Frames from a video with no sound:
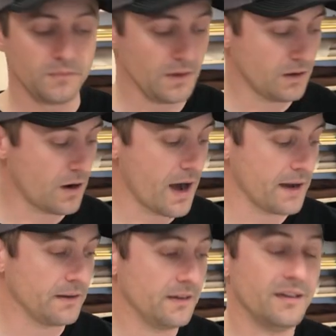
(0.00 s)
All
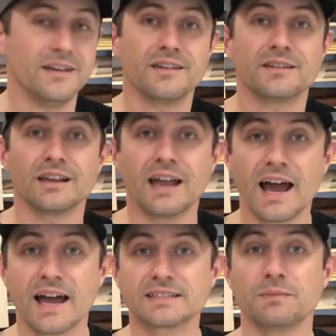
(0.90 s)
right, the
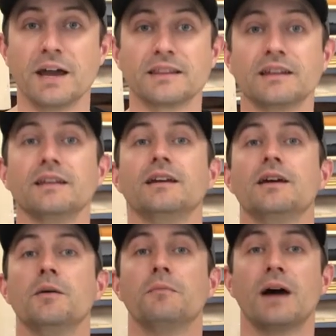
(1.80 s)
last method,
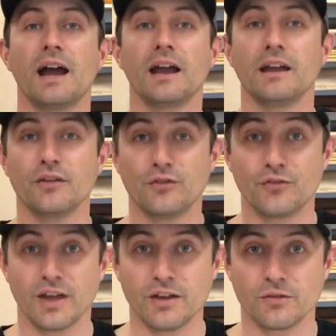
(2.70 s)
my
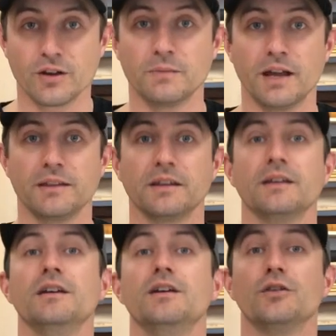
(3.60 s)
favorite
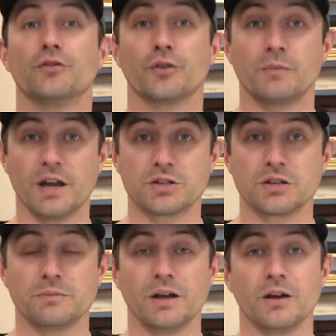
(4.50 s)
method for
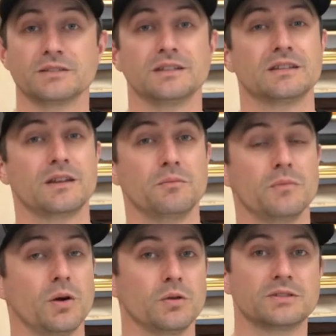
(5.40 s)
measuring belts. It's the
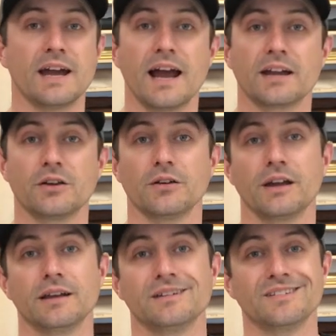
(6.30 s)
most
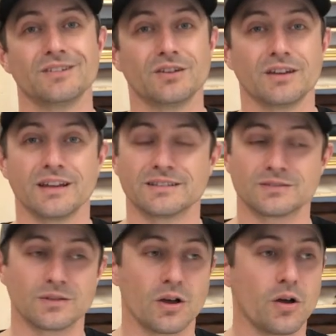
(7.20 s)
accurate.
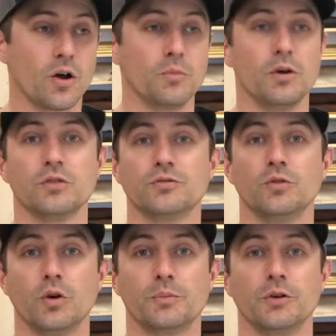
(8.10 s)
It's almost
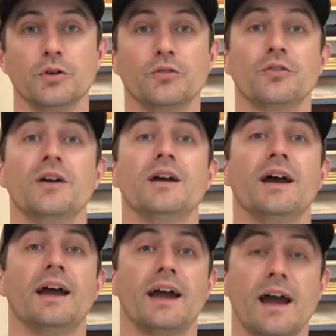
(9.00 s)
foolproof.
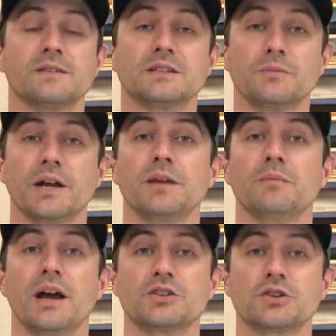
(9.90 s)
Have somebody
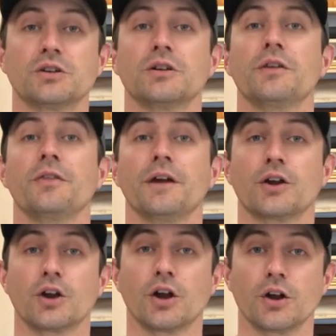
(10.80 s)
measure their
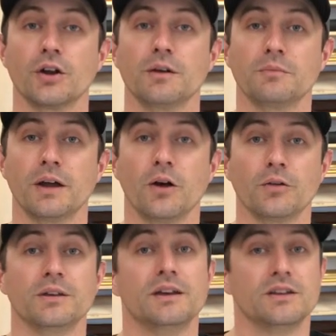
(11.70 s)
current
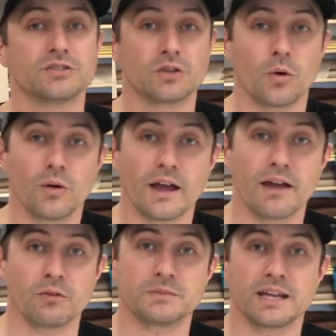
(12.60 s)
belt. So
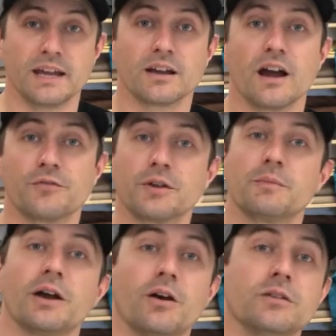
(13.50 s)
have them take off their
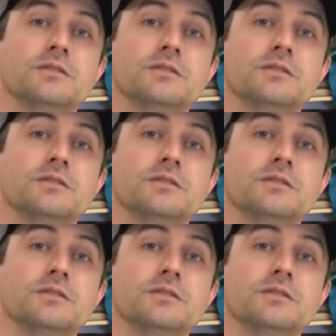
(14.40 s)
belt.